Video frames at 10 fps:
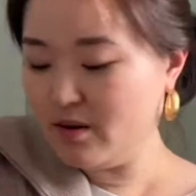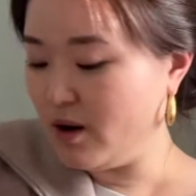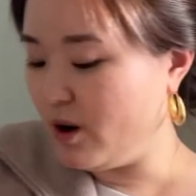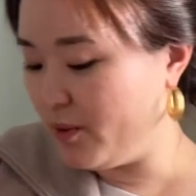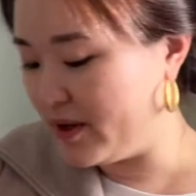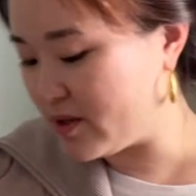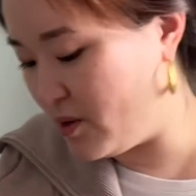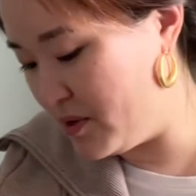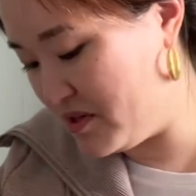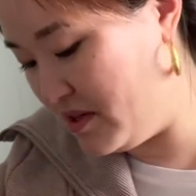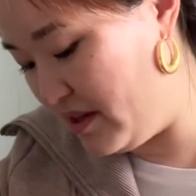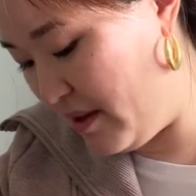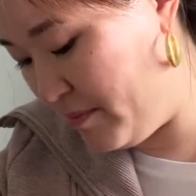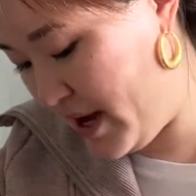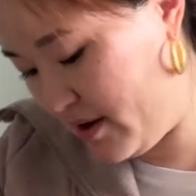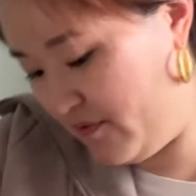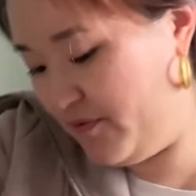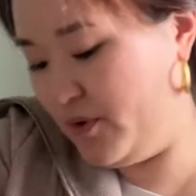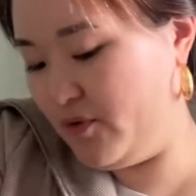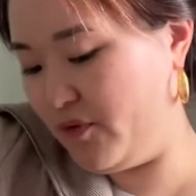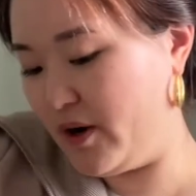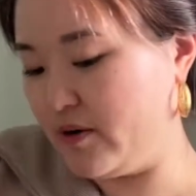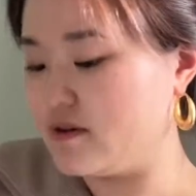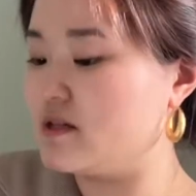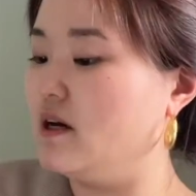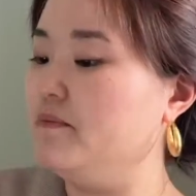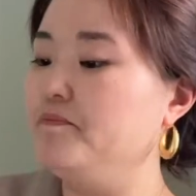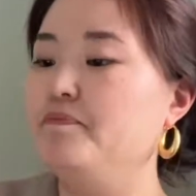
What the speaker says: Always need that backup food for our son.